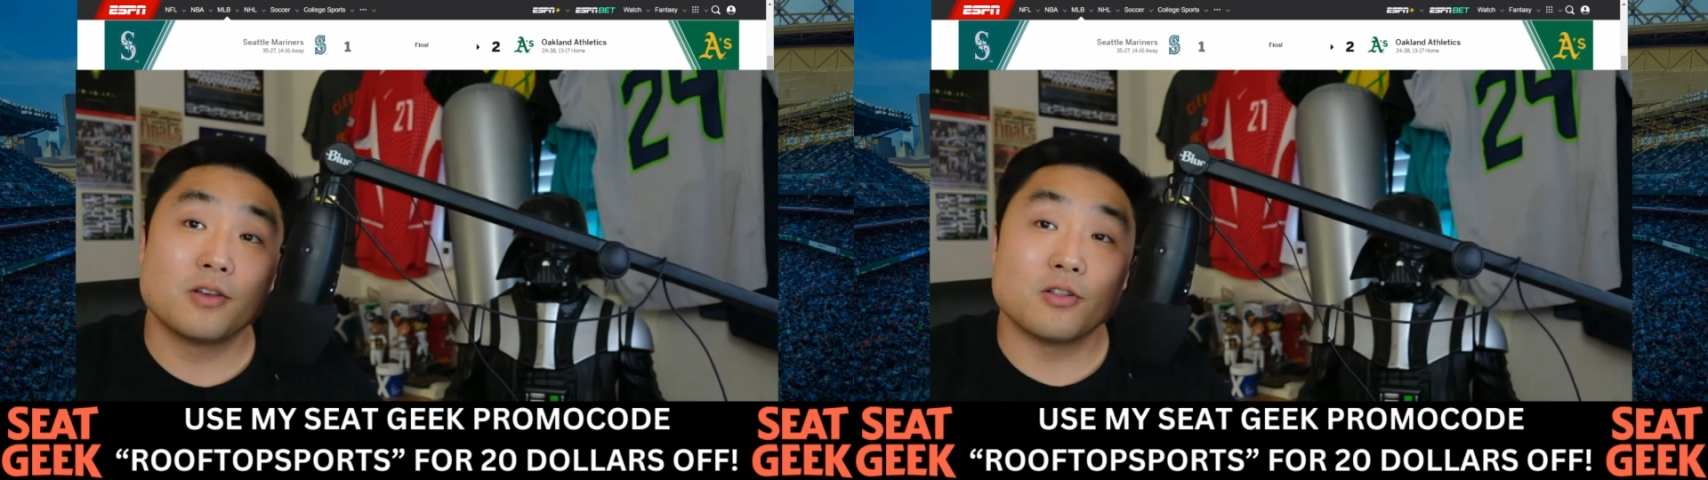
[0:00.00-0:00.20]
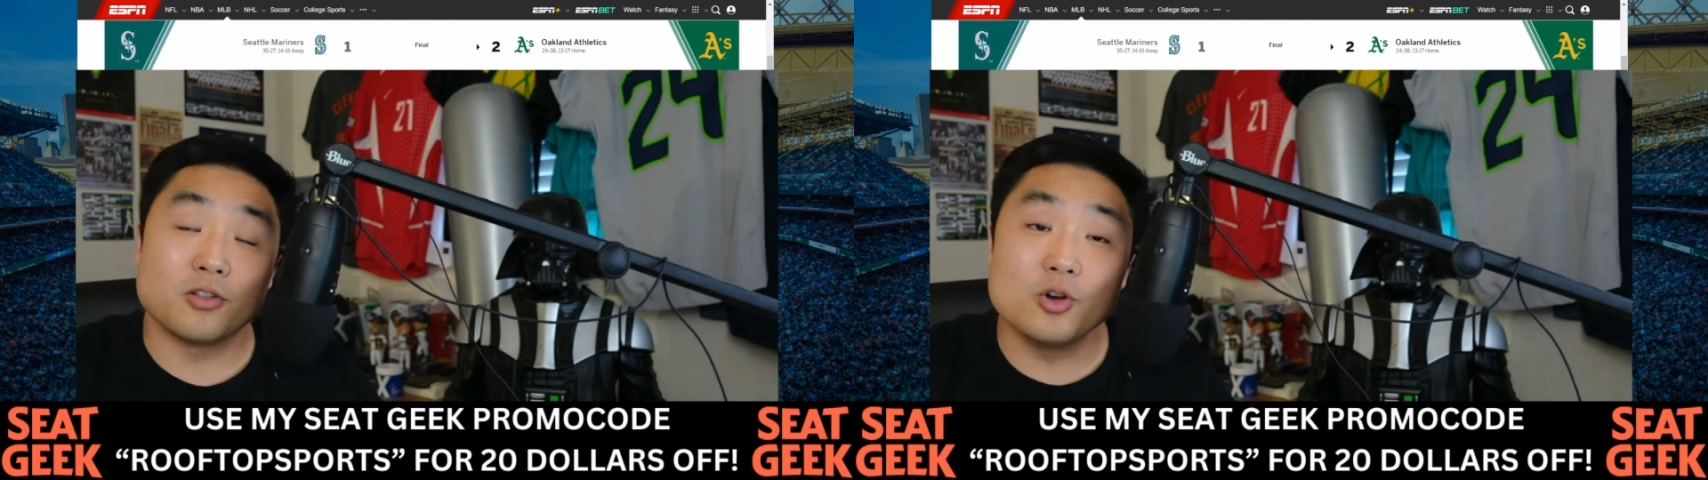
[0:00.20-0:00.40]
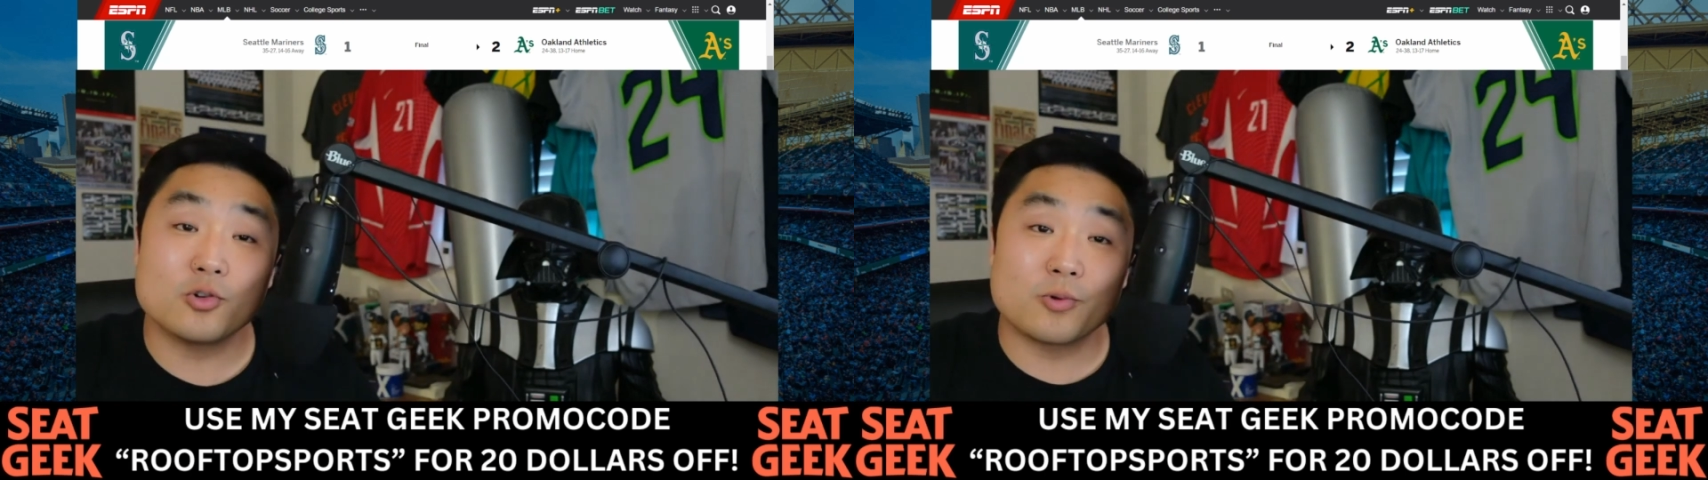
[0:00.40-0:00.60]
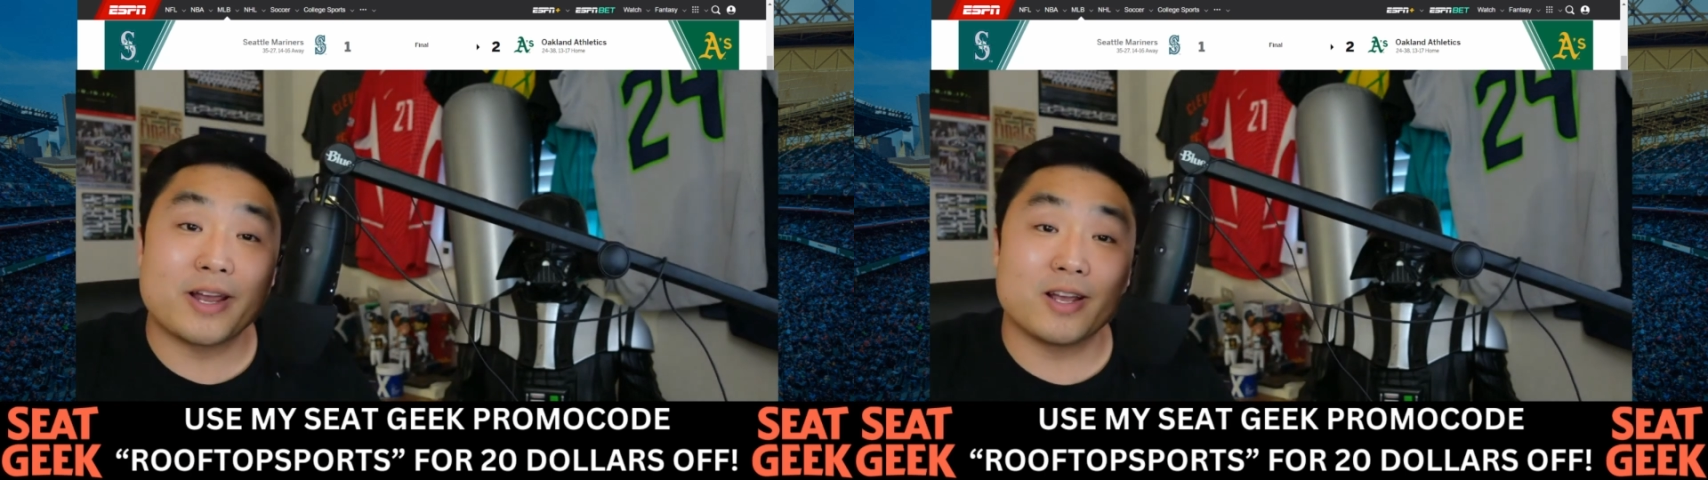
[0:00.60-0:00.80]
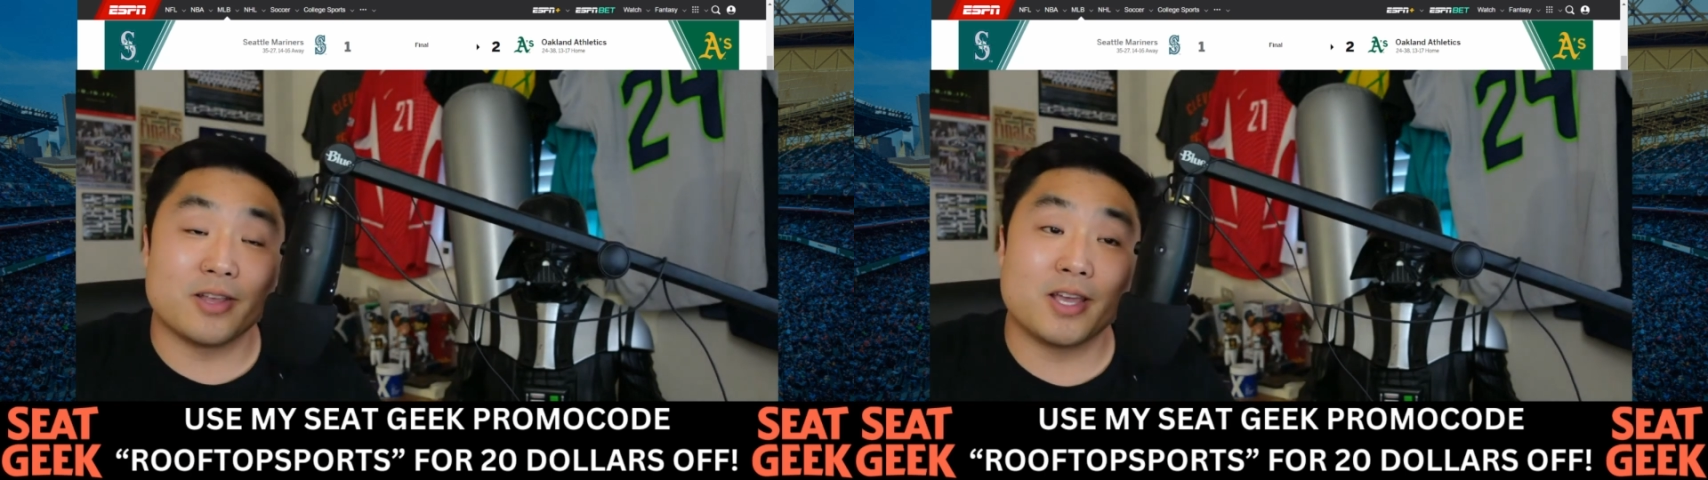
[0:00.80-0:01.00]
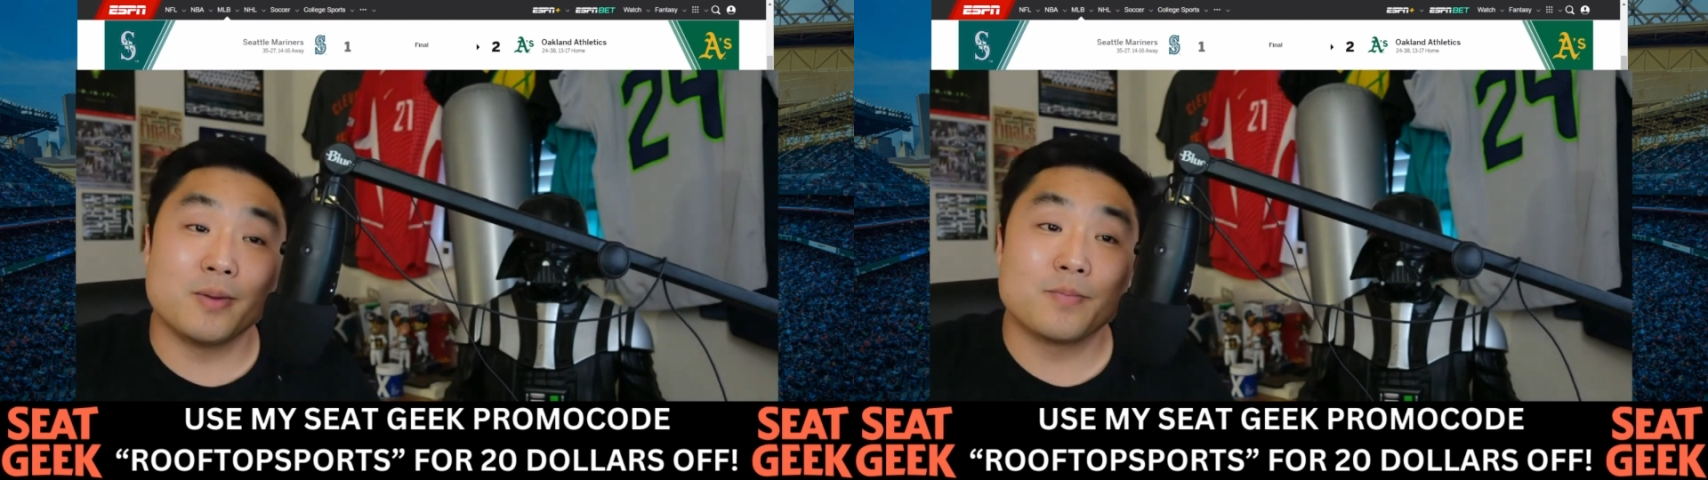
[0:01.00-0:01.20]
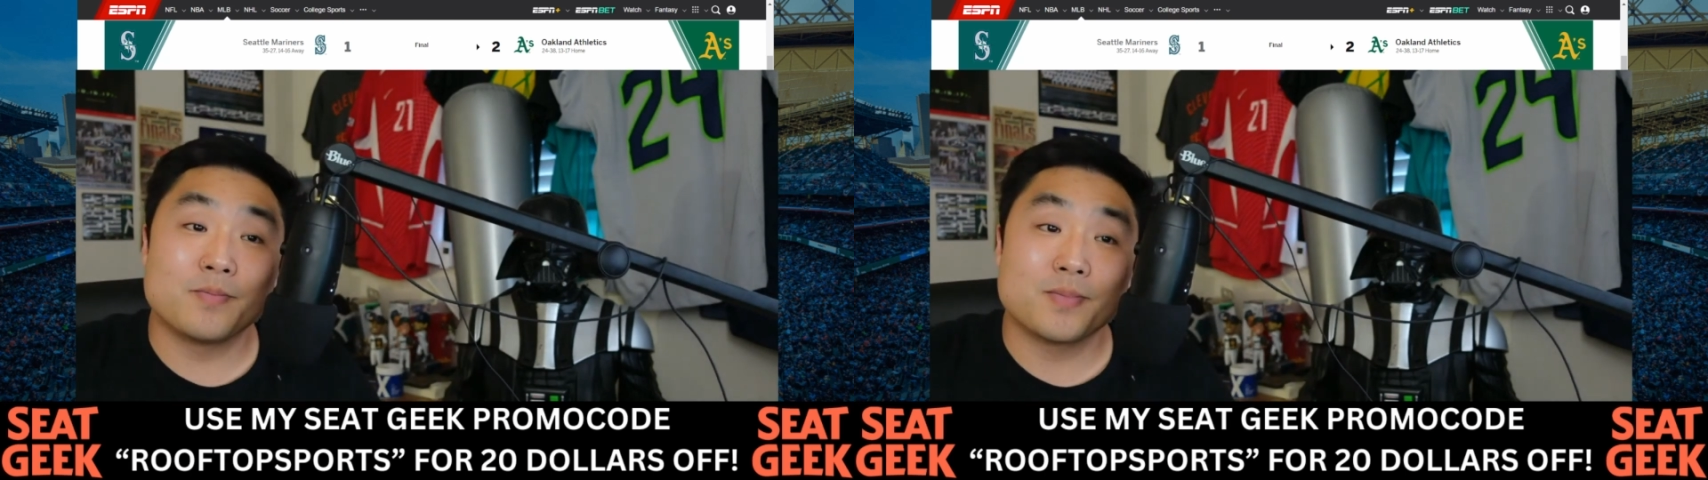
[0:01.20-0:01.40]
Luke Raley